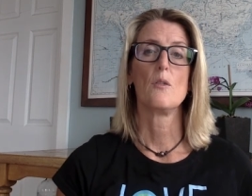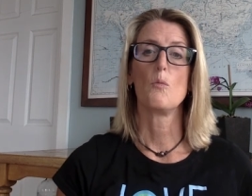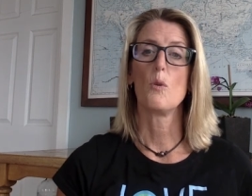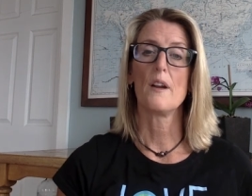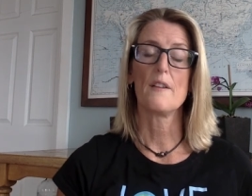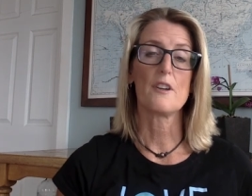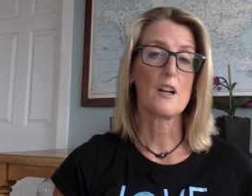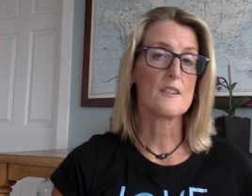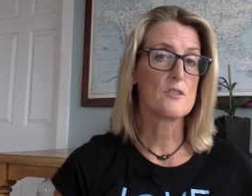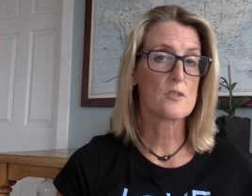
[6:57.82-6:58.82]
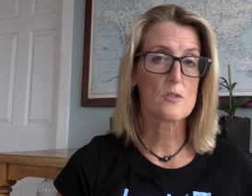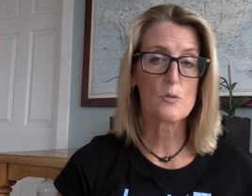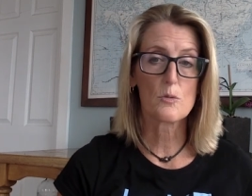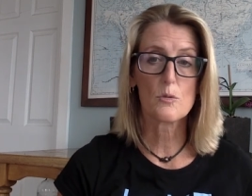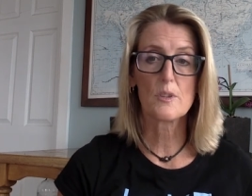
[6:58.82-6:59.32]
whatever, a
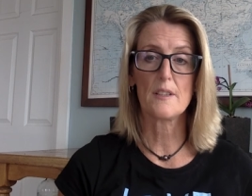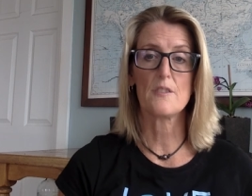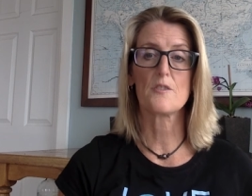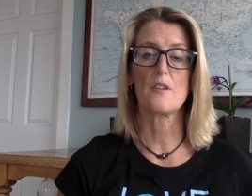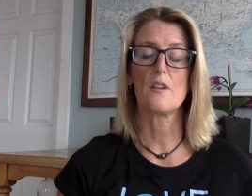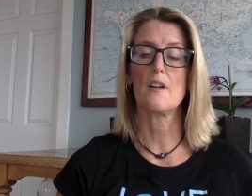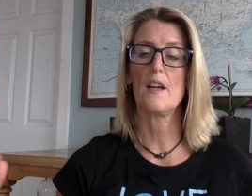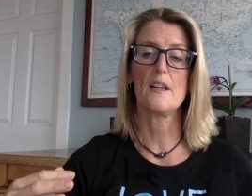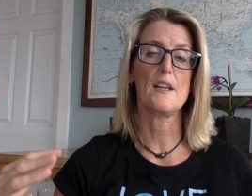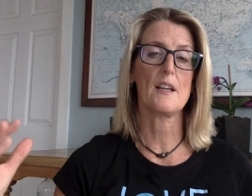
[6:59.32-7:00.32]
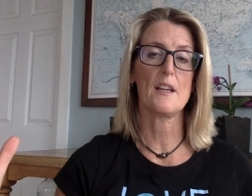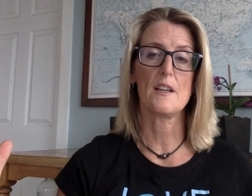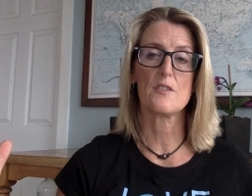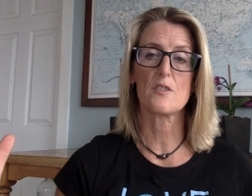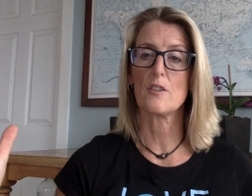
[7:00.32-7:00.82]
school teacher, any
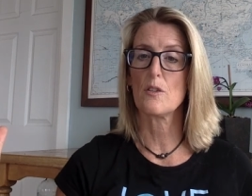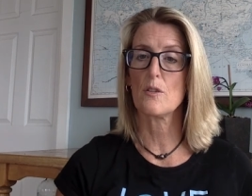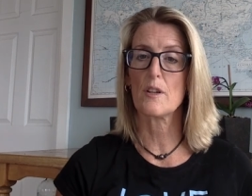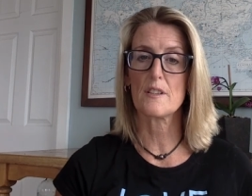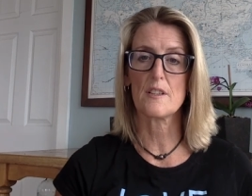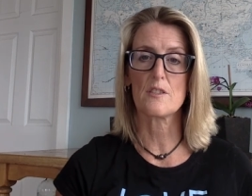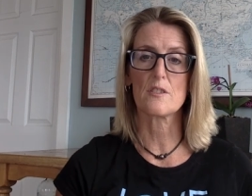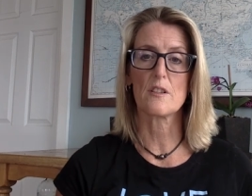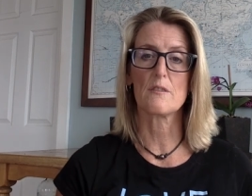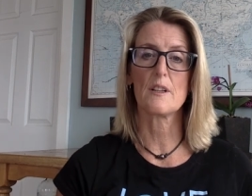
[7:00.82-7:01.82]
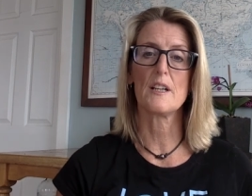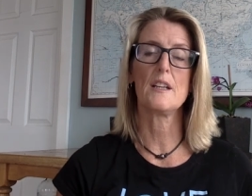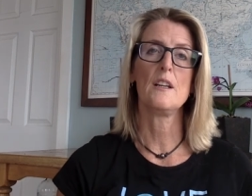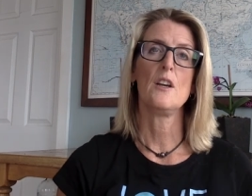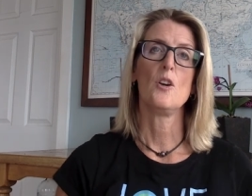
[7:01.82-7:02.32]
age, a yoga teacher,
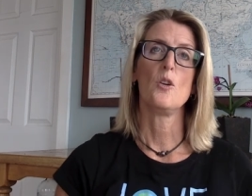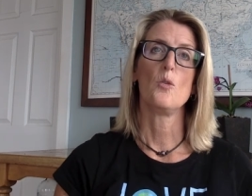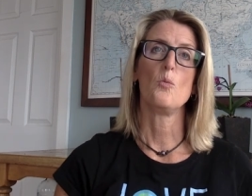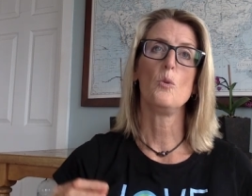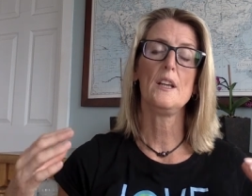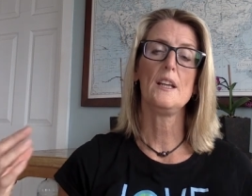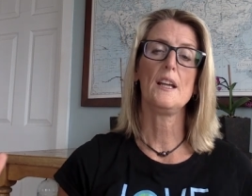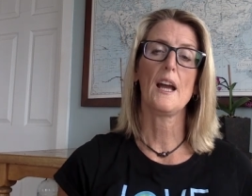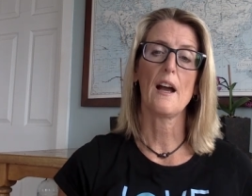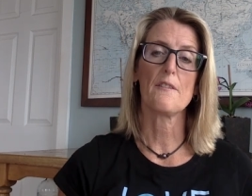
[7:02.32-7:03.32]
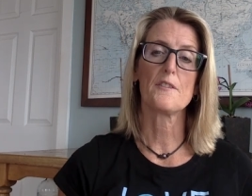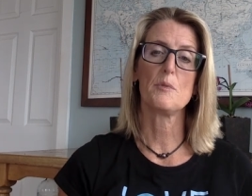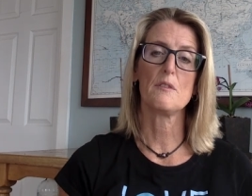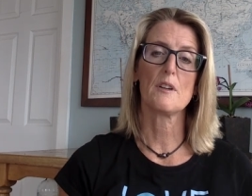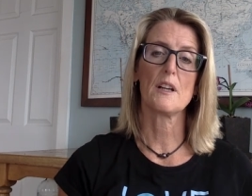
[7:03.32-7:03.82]
right? We have to be